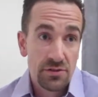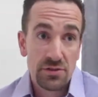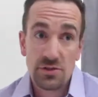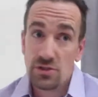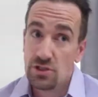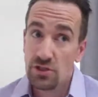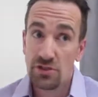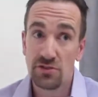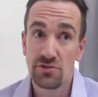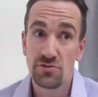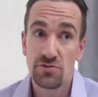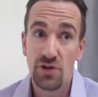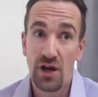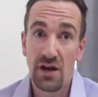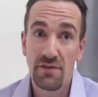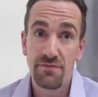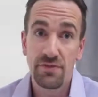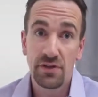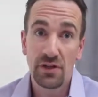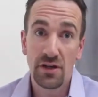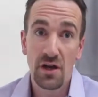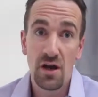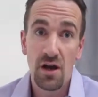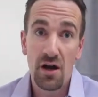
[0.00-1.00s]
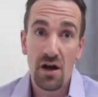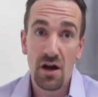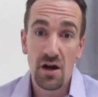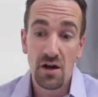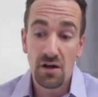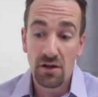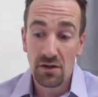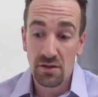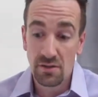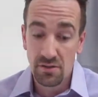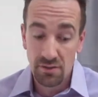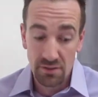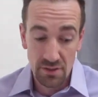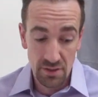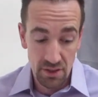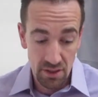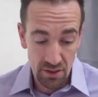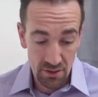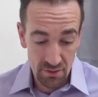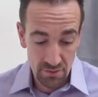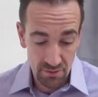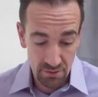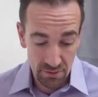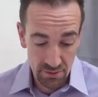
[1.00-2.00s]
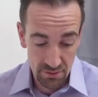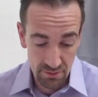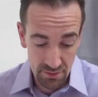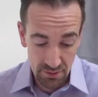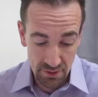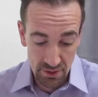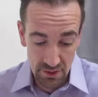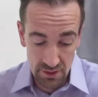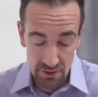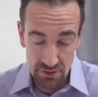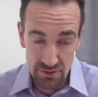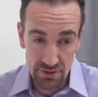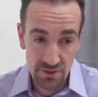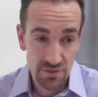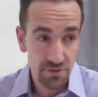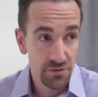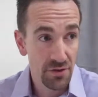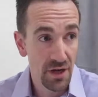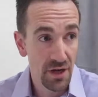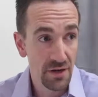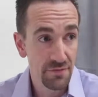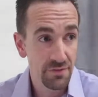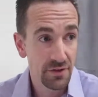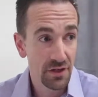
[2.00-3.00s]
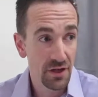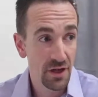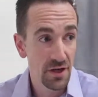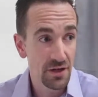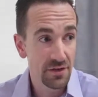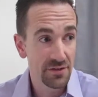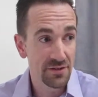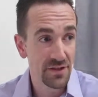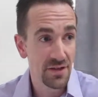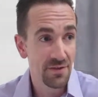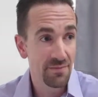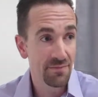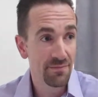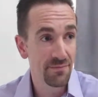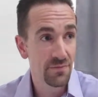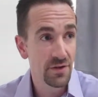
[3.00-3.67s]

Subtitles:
Just drive the car, Just drive the car, Tim.